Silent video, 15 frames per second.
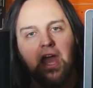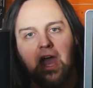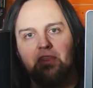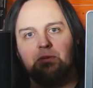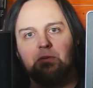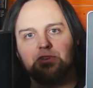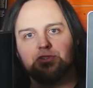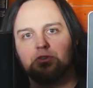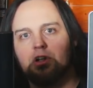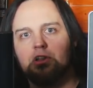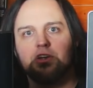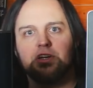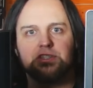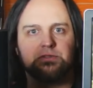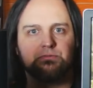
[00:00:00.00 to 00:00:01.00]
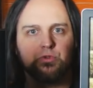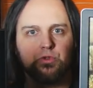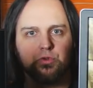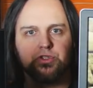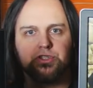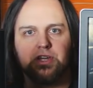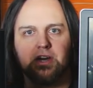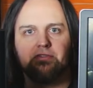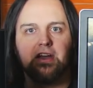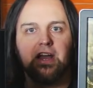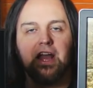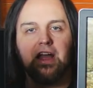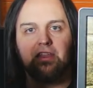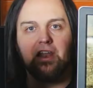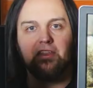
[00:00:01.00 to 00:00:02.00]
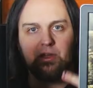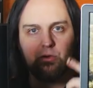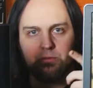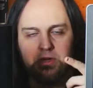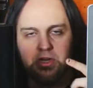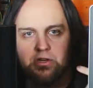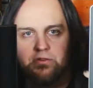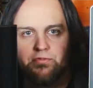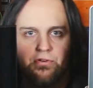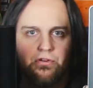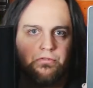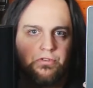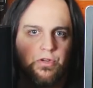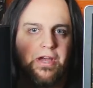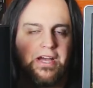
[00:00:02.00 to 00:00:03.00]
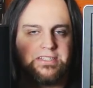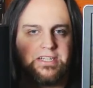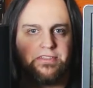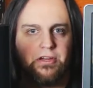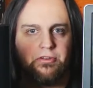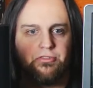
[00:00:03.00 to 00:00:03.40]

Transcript: And then I'm also going to look at some cool stuff that I think would be good for you guys out